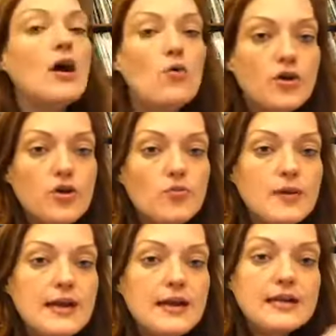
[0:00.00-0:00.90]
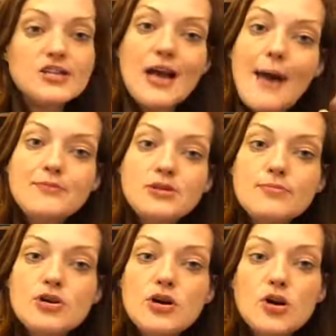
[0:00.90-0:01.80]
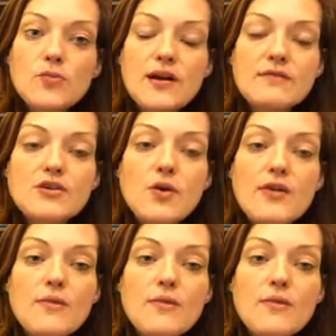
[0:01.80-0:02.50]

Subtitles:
or you're reading a chapter book, or whatever you are,